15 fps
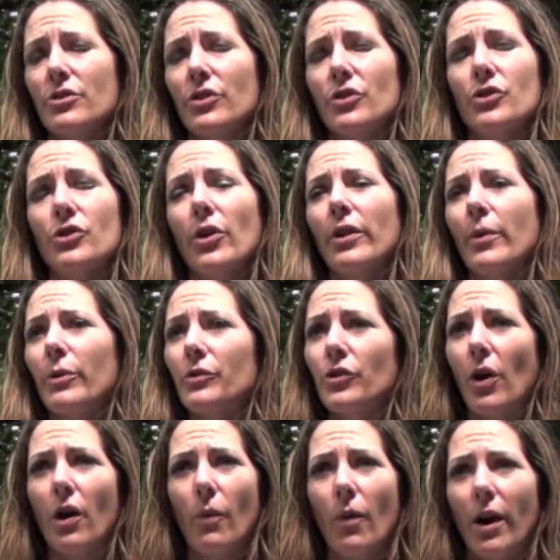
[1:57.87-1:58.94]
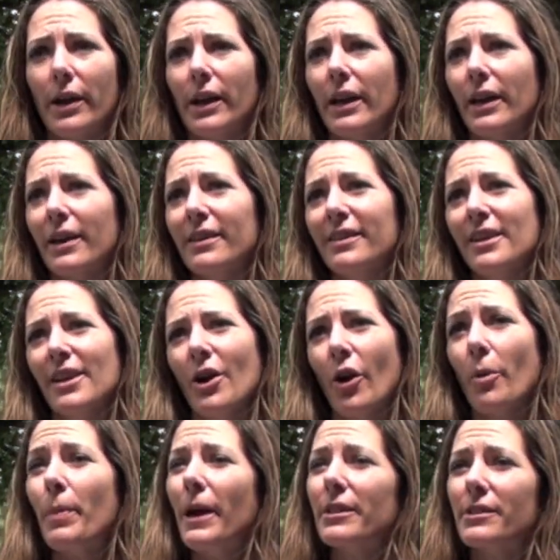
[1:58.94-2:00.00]
just starting with dog walking
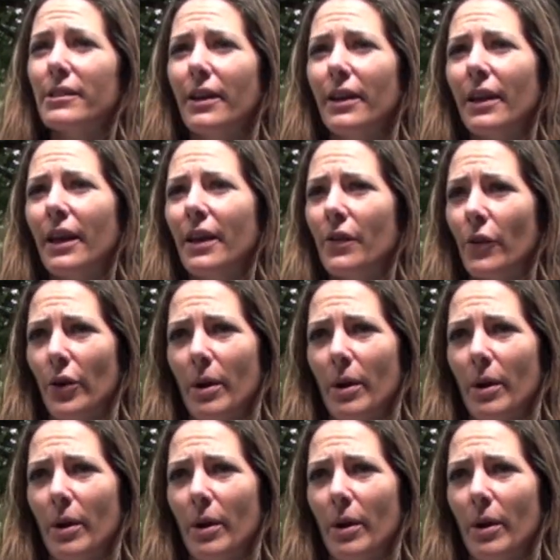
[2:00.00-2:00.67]
or pet sitting in their